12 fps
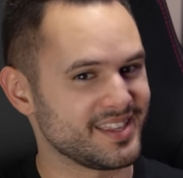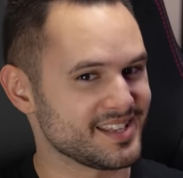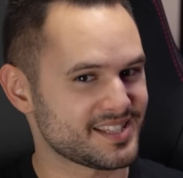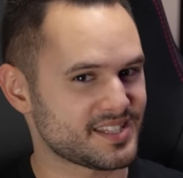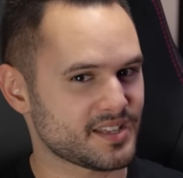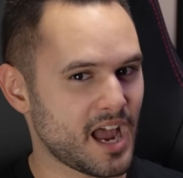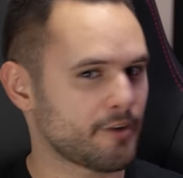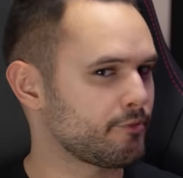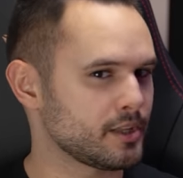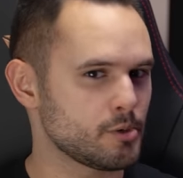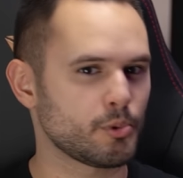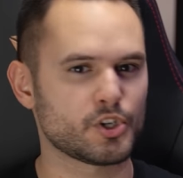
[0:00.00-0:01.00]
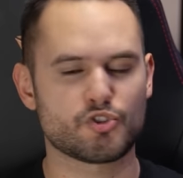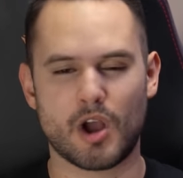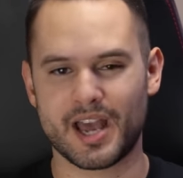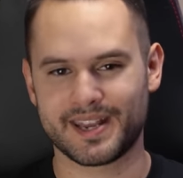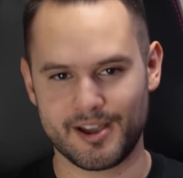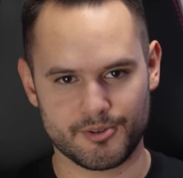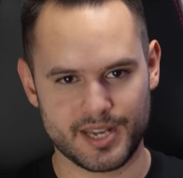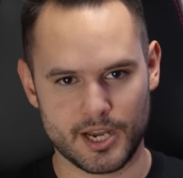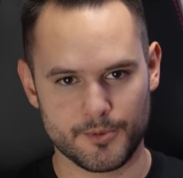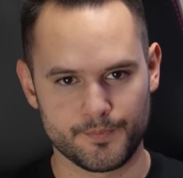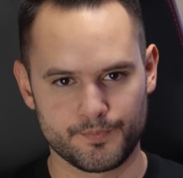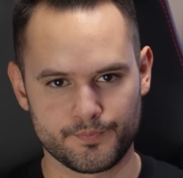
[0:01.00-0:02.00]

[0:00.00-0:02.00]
this, I really want to try it out now.